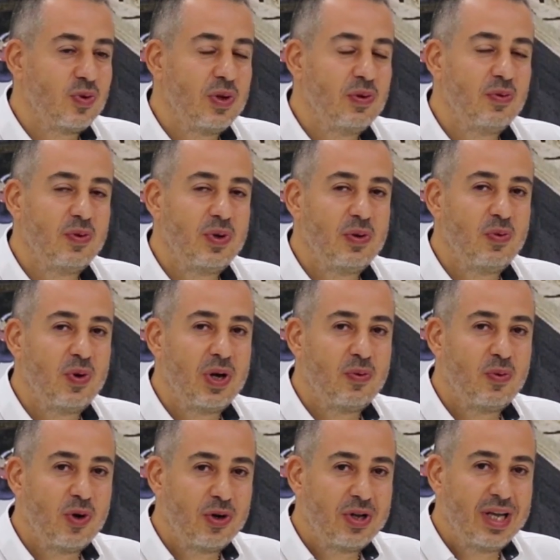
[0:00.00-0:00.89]
We
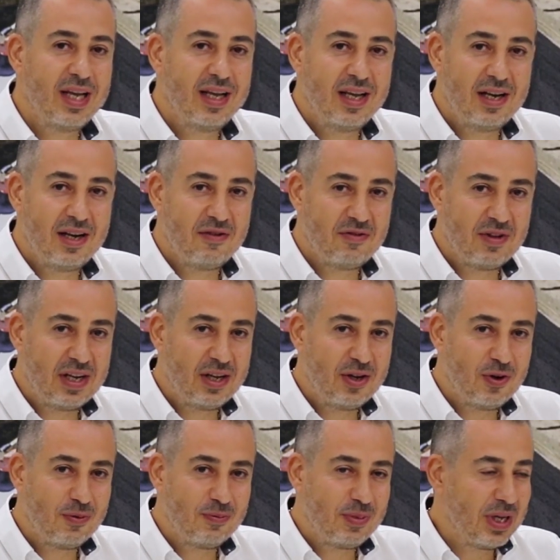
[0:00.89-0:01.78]
were working in a
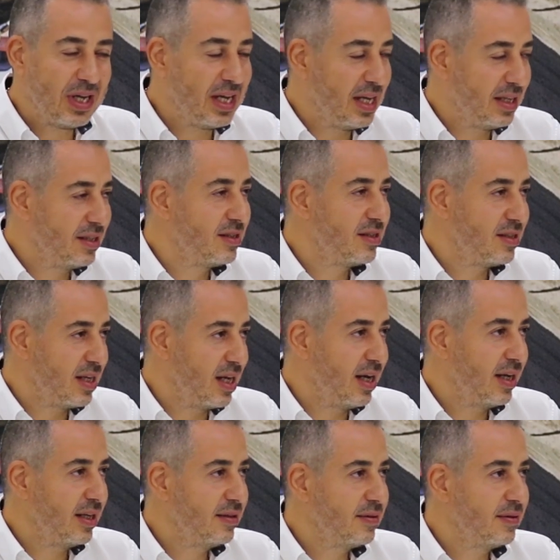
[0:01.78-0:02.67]
very complicated
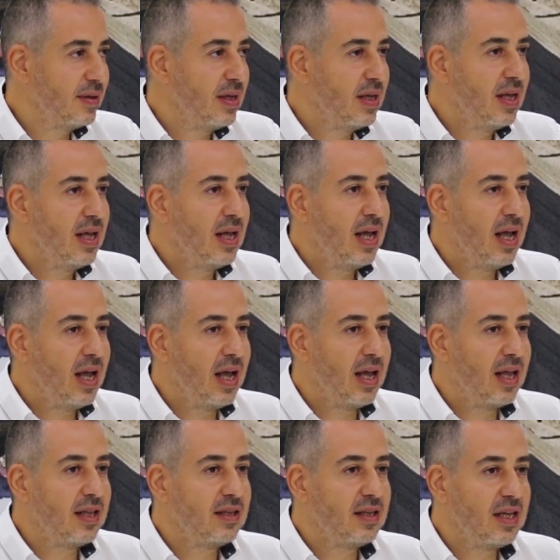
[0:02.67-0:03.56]
site,
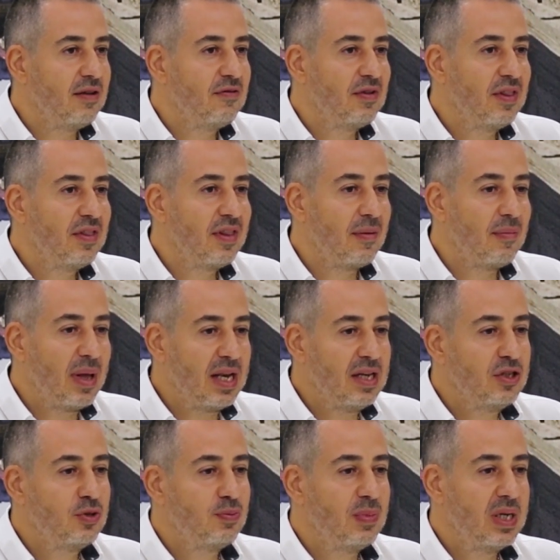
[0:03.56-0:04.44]
and even the
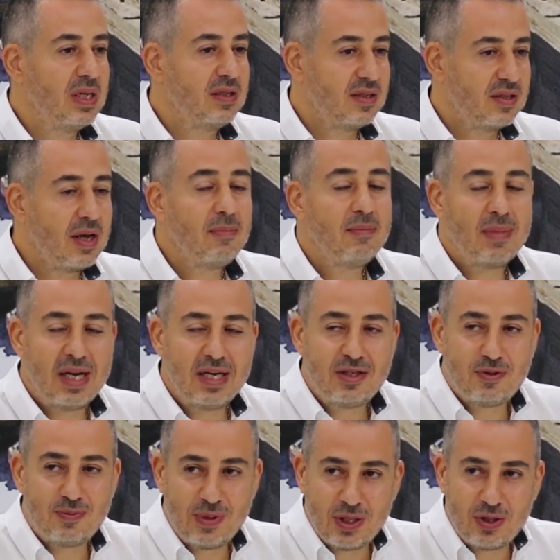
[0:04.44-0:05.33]
management, some
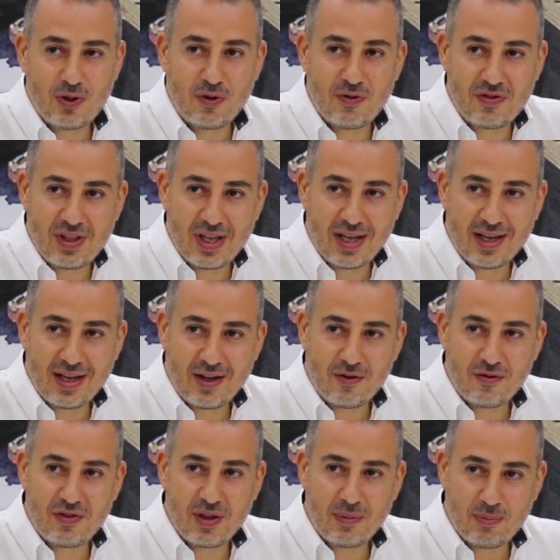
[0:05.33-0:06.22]
management of
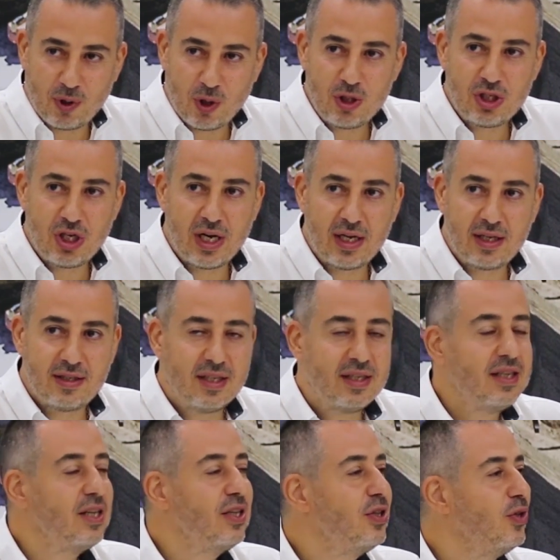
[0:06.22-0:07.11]
the project
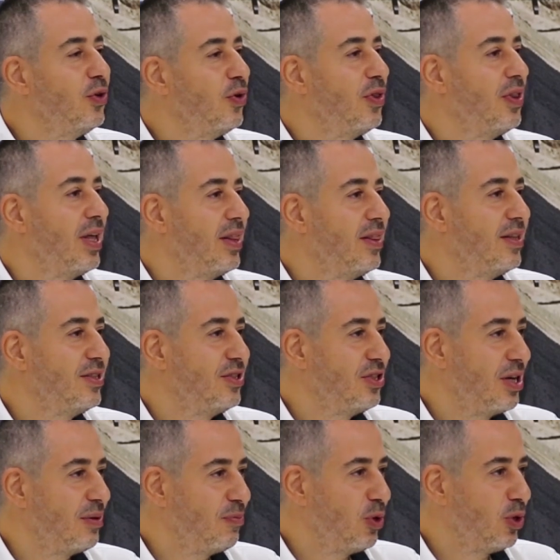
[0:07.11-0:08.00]
didn't know that this
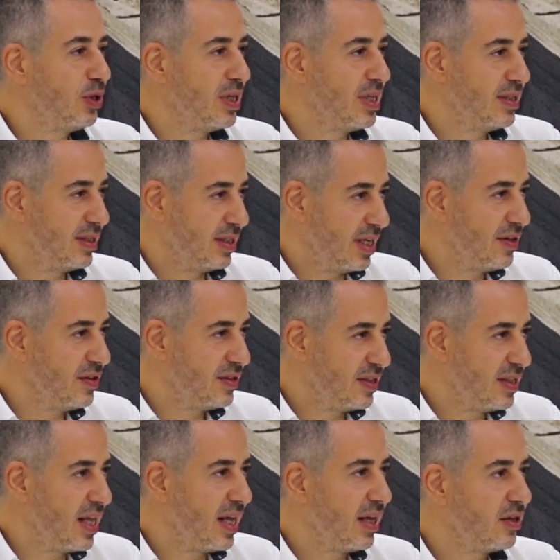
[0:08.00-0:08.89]
J-Bot
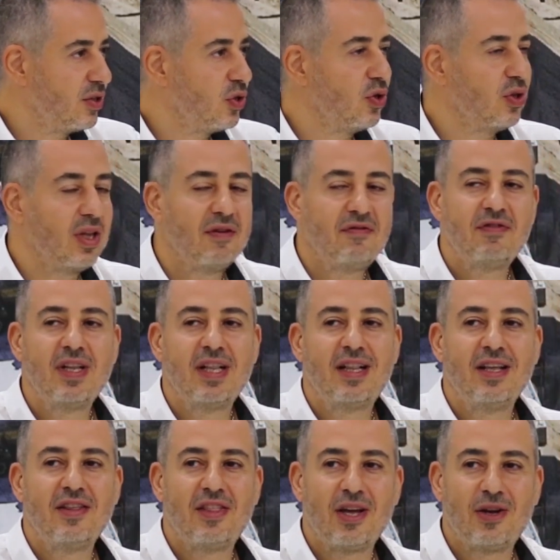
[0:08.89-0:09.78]
is there. So
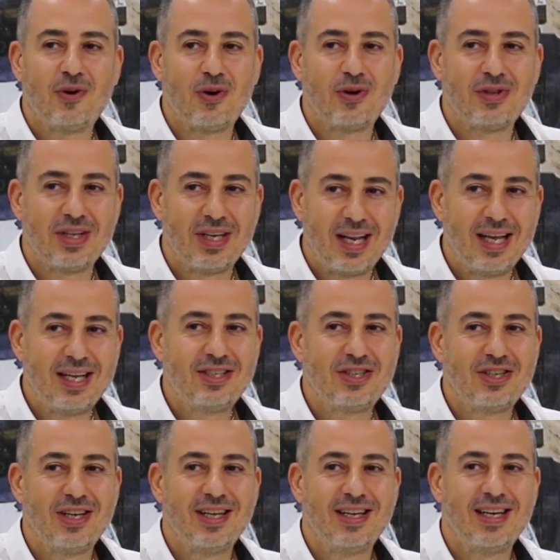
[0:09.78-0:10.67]
definitely the
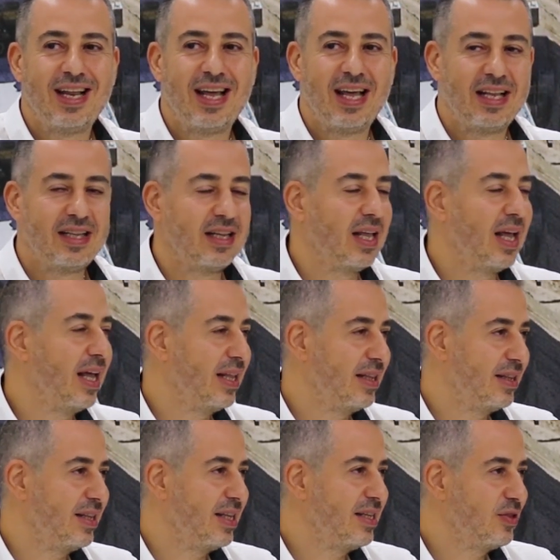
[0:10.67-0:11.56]
coordination
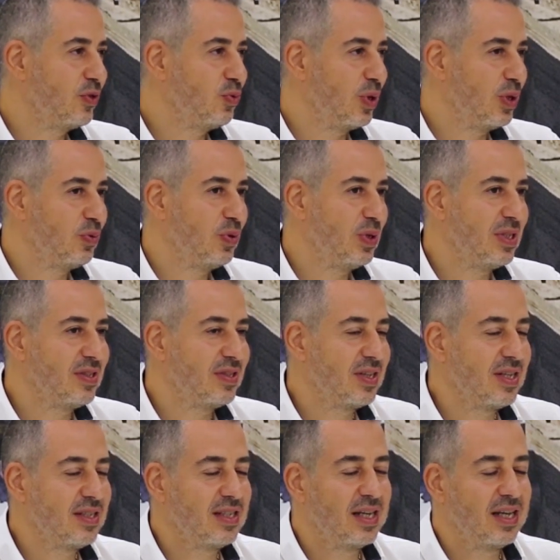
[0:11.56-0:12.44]
and this what we're
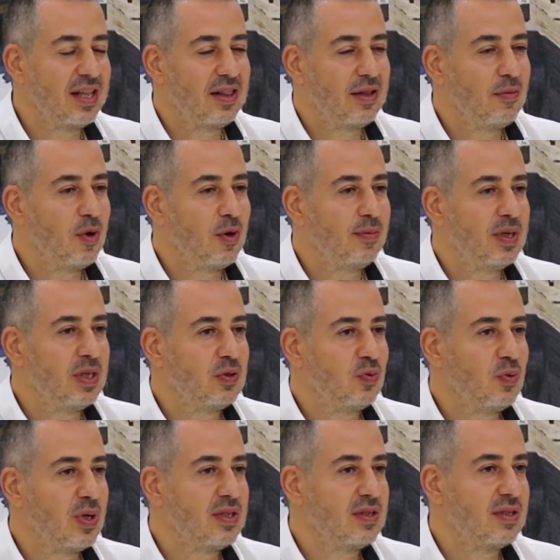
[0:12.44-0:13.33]
discussing at the
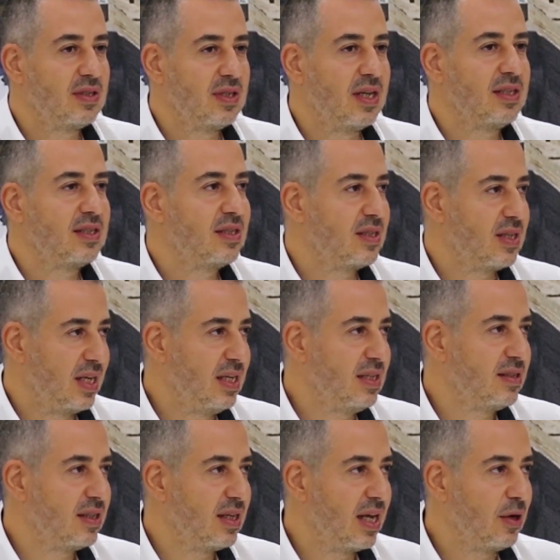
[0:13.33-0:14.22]
moment was not
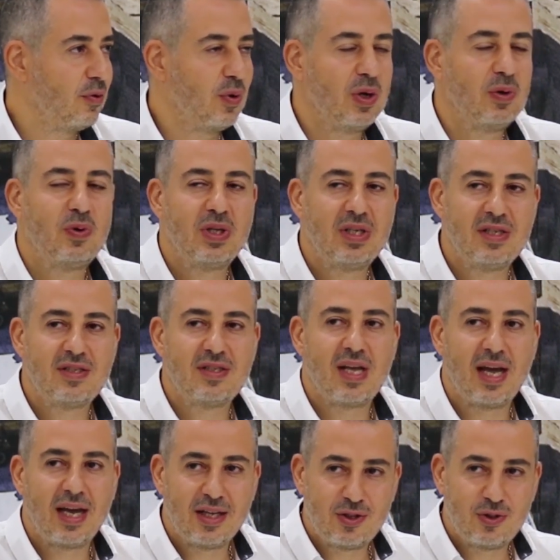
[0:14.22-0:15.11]
easy. And when we
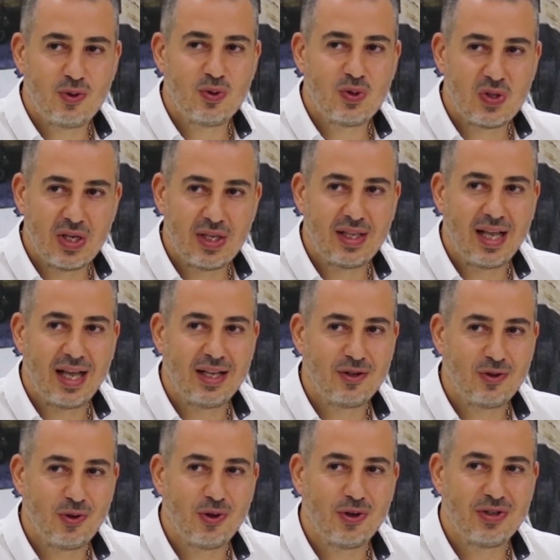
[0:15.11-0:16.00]
decided to sit
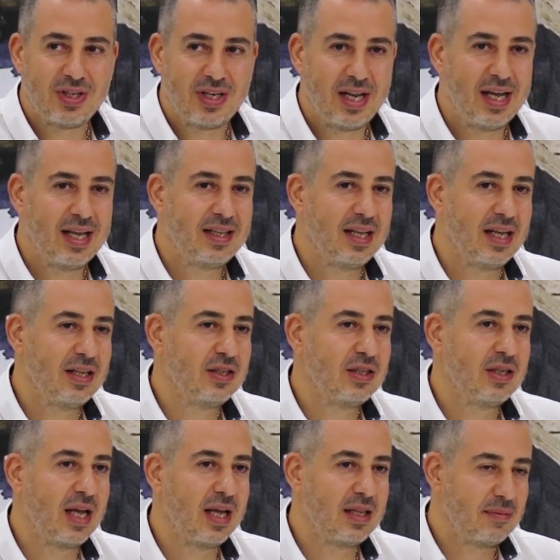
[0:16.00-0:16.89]
and coordinate
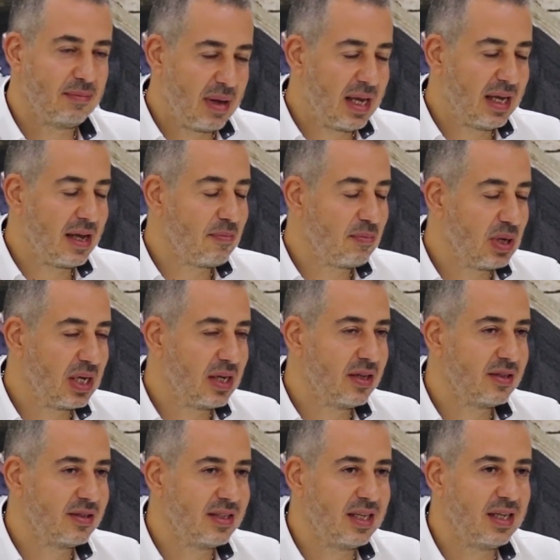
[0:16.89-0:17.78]
and make a
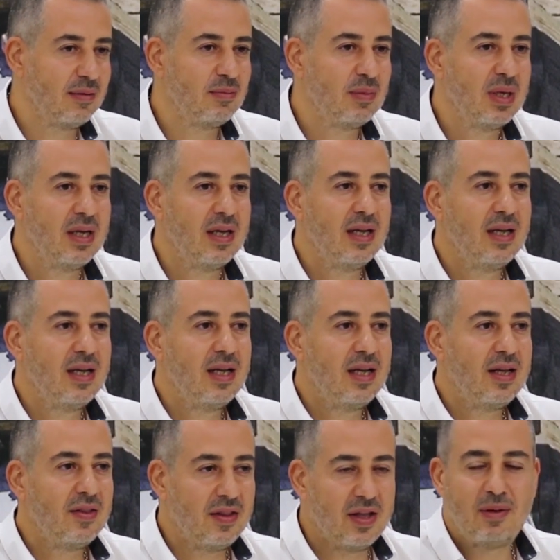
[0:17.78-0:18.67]
bigger team,
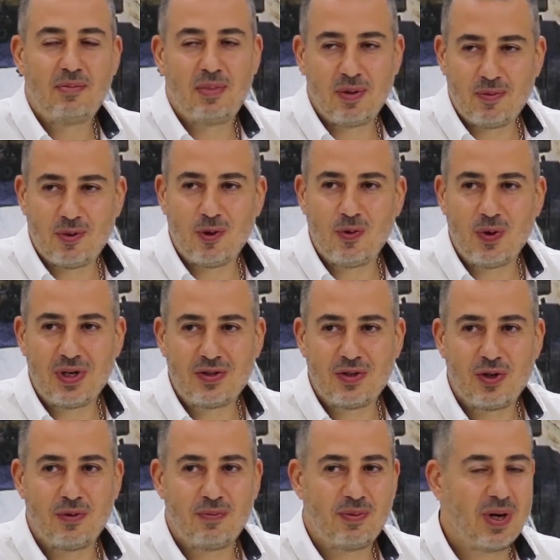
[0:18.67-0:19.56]
then people were
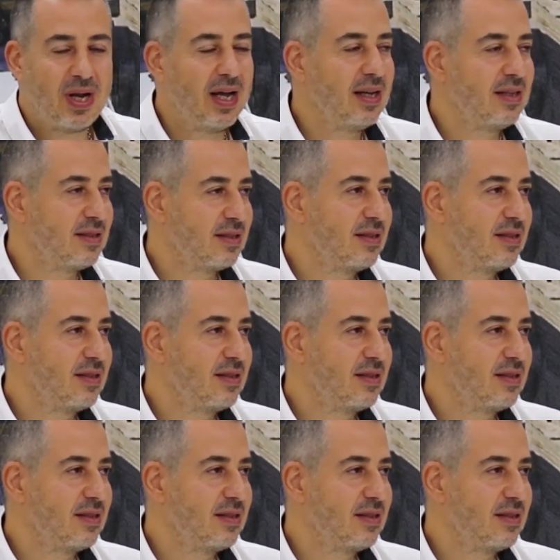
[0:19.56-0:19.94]
surprised.